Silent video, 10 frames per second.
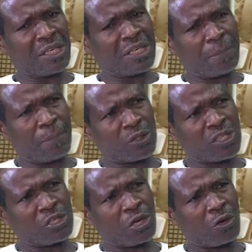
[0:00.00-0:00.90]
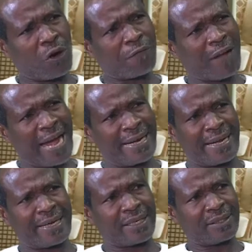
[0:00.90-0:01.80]
the position of
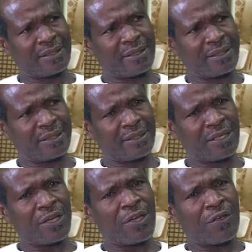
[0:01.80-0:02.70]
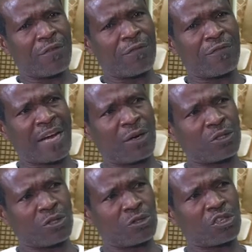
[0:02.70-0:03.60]
INEC, their
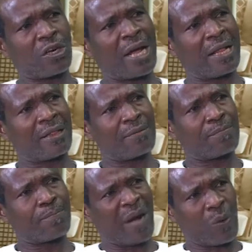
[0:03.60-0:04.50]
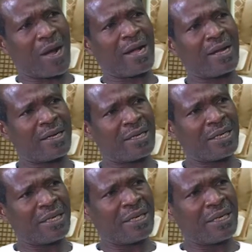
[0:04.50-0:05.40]
constitutional power.
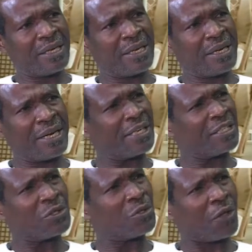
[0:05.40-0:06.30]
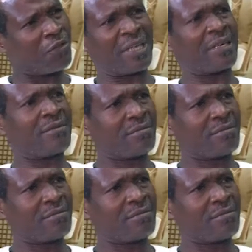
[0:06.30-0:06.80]
It is nothing.